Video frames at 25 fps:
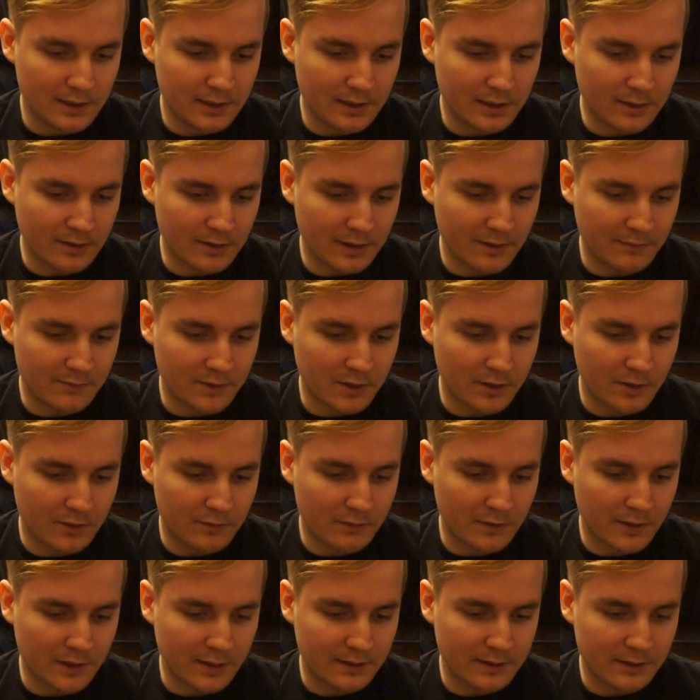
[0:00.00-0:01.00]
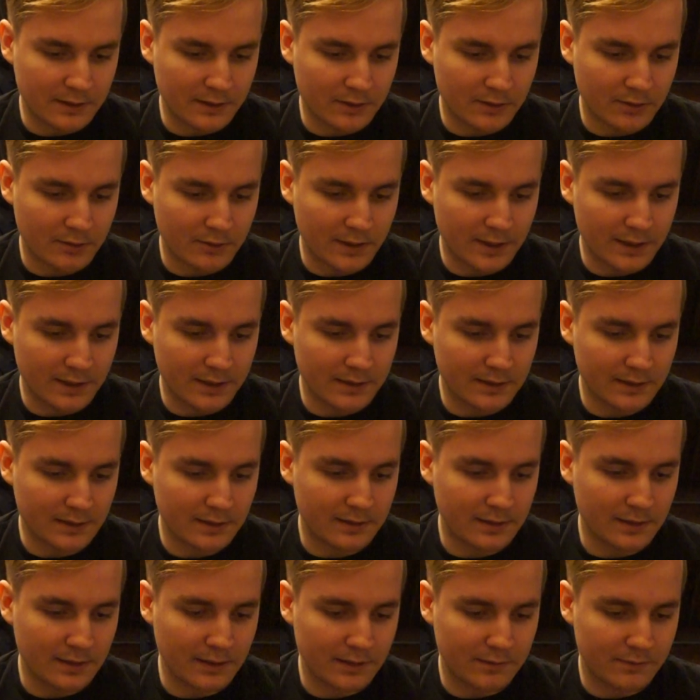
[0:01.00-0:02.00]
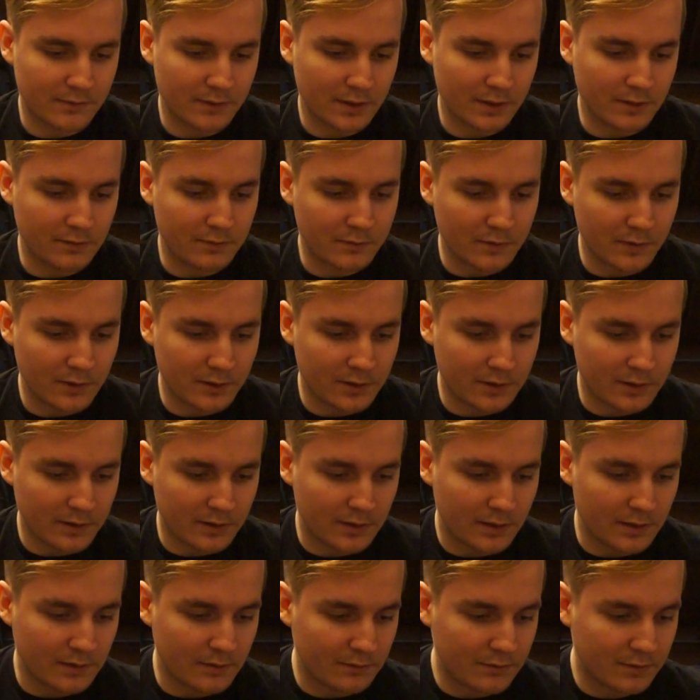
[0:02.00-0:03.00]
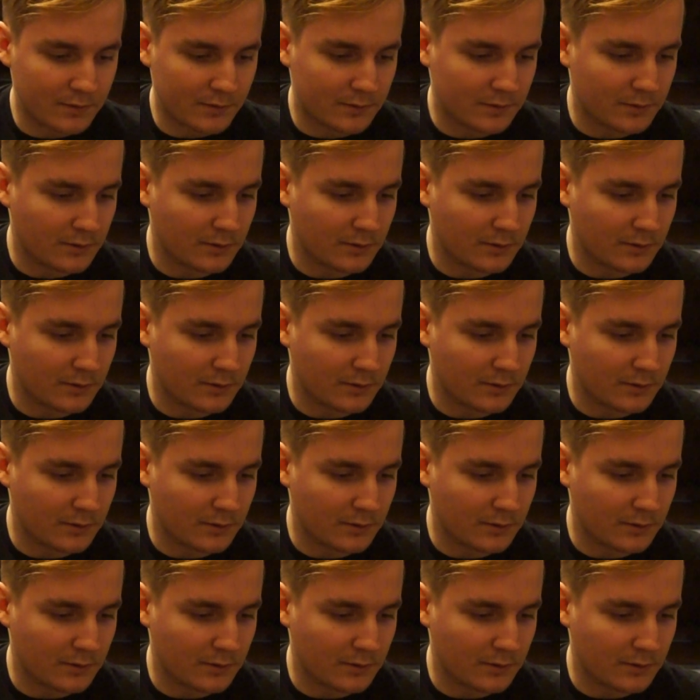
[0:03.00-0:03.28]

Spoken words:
you don't have to go for anything crazy thick for your first glove,